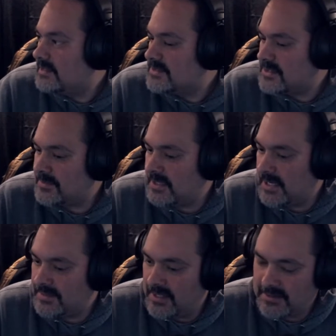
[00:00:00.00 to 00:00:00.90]
something
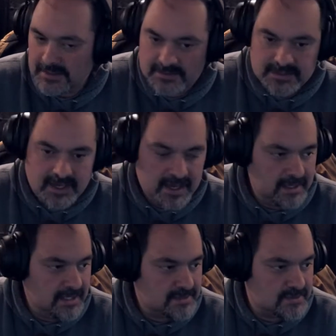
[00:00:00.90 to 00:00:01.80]
I think that uh,
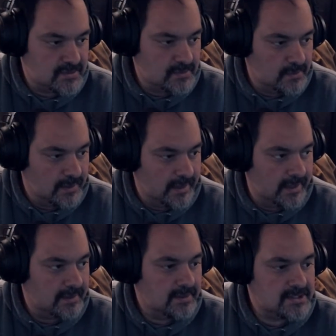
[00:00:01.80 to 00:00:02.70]
needs to
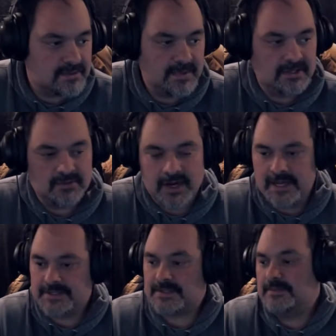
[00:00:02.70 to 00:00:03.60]
uh, needs to be
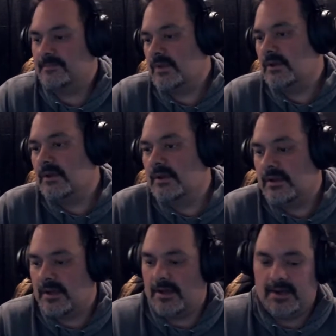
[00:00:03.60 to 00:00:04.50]
addressed.
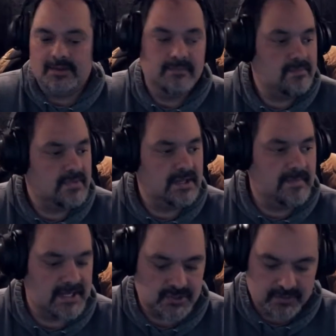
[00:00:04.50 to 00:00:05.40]
Um, need to
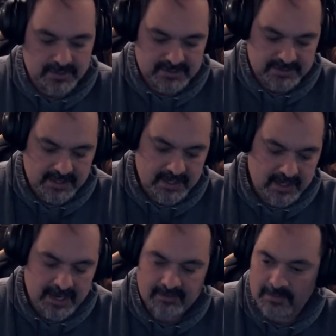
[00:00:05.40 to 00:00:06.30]
make sure that uh,
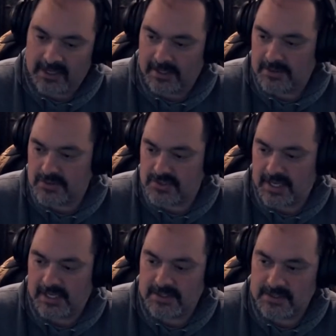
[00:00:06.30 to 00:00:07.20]
everybody
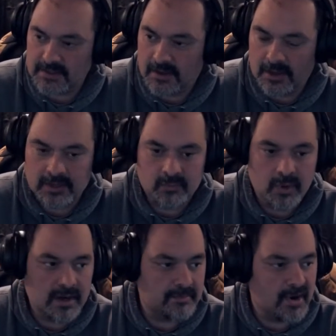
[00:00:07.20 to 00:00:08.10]
understands on
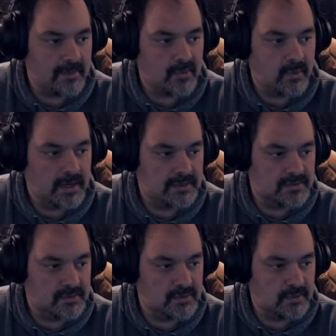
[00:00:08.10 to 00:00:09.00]
what a proper way
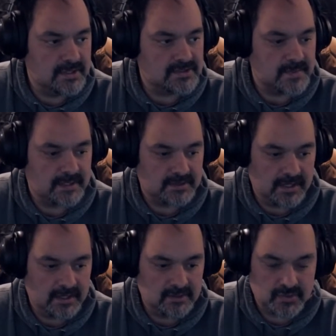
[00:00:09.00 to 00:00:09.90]
to inspect
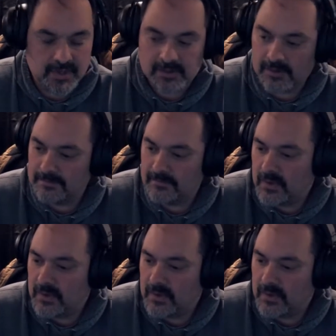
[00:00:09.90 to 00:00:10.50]
a trailer.